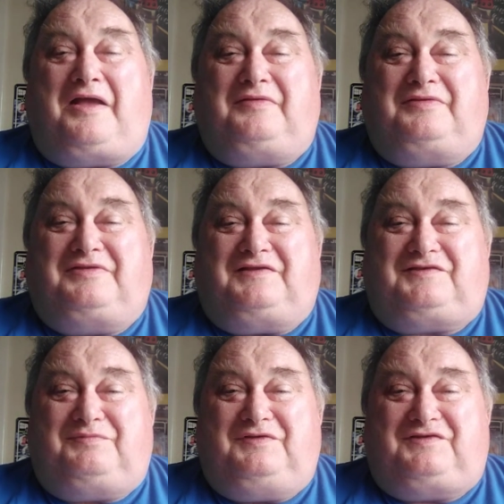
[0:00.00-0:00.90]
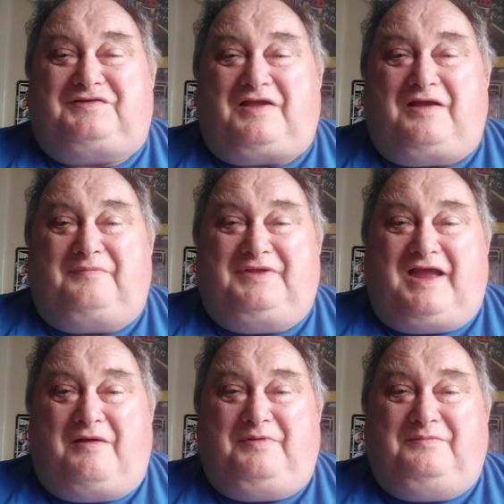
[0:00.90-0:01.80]
This was the
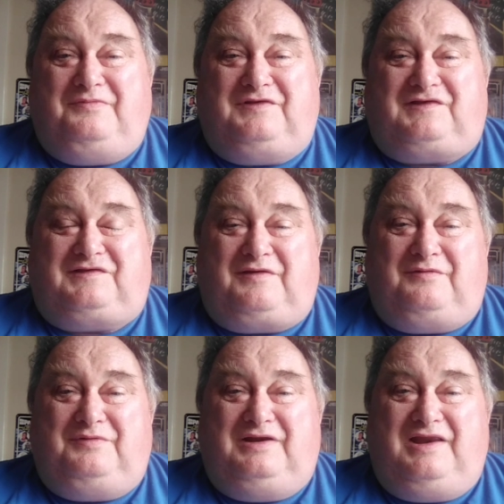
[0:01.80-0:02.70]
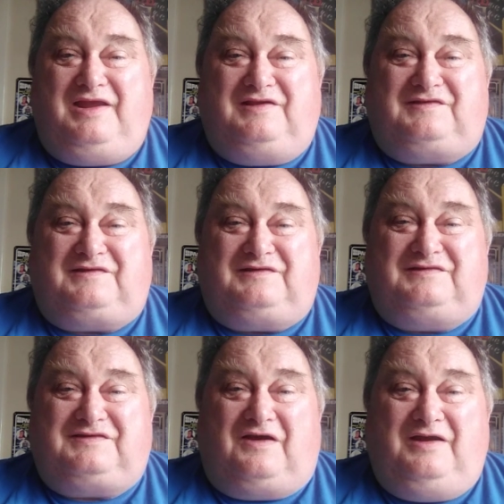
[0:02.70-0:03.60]
album was released at a
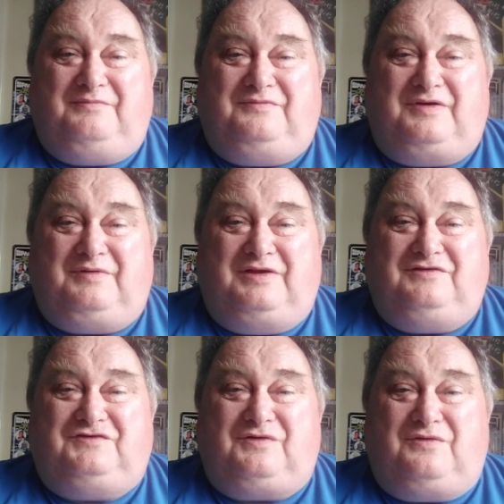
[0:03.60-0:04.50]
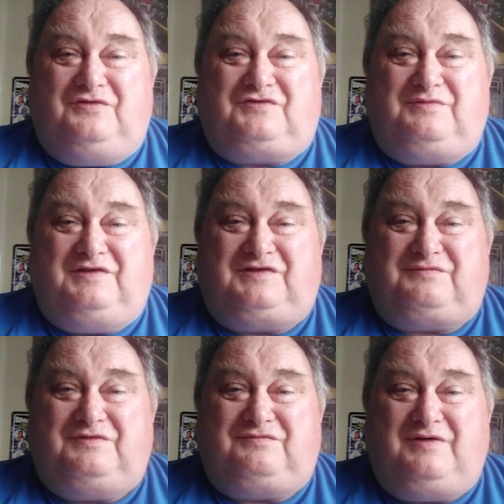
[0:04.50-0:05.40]
time when George
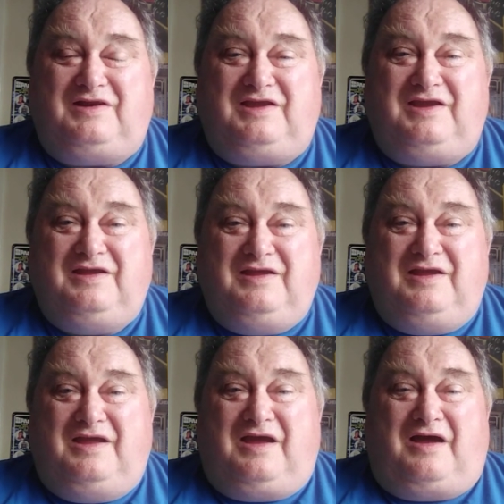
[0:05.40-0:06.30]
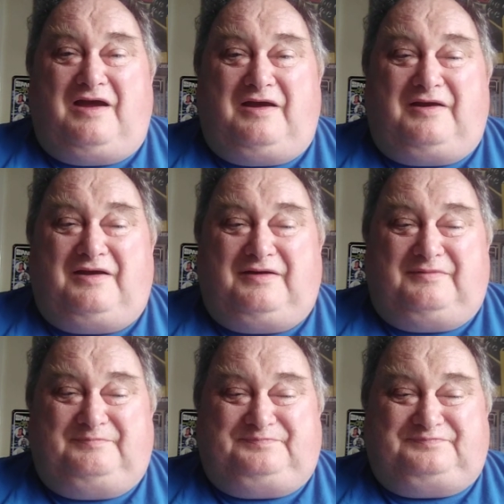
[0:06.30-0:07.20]
was really
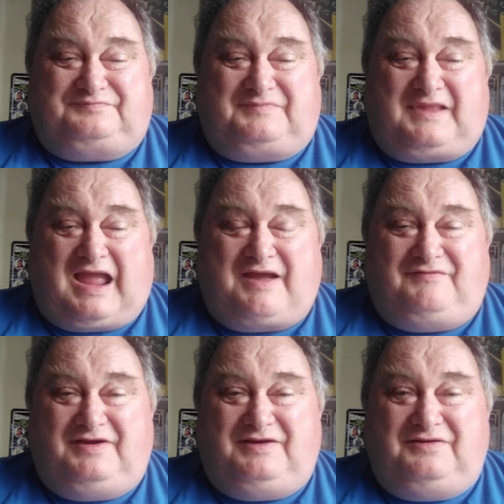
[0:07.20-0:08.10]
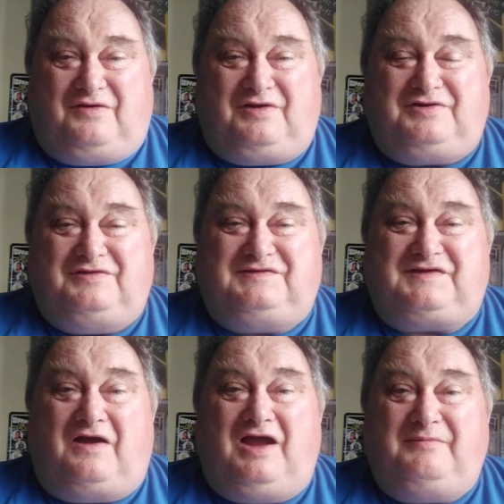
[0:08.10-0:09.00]
having not a good
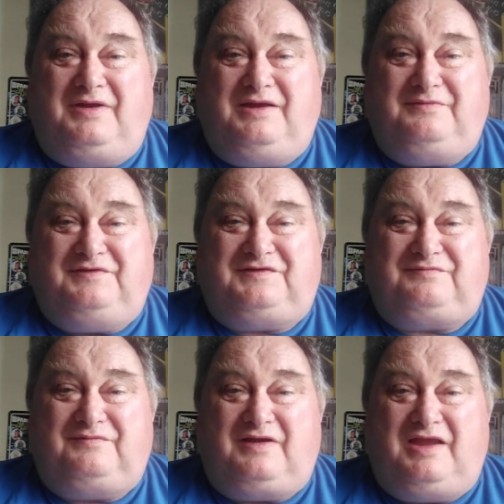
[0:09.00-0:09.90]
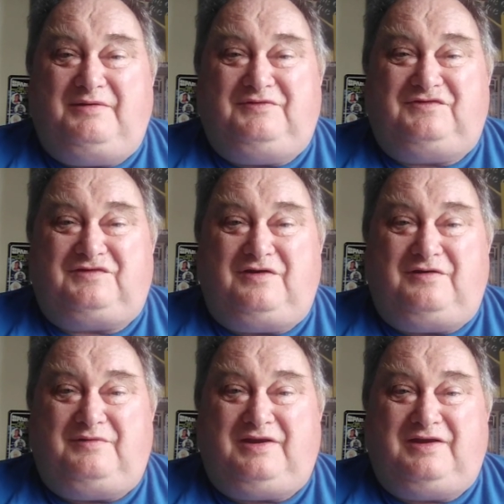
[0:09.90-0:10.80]
time. He was
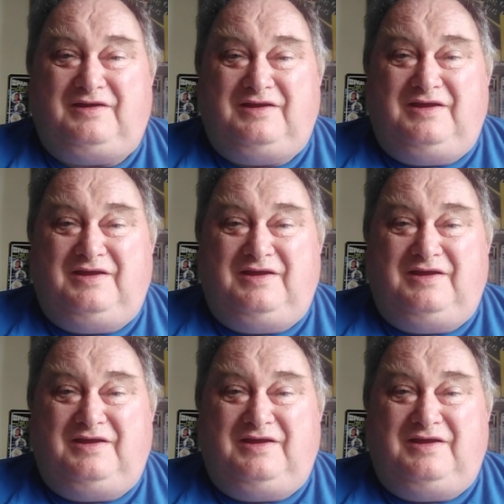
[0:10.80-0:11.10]
touring